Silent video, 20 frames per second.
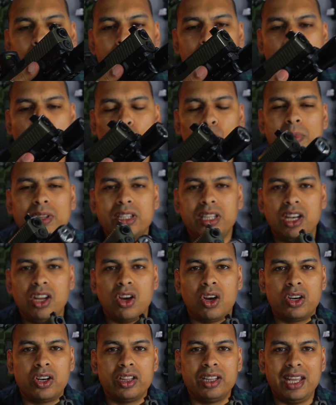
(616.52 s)

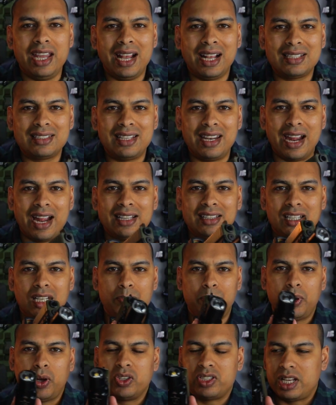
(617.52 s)
momentary on the
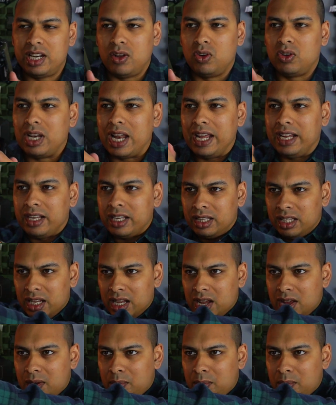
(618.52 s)
X300 because I don't like it.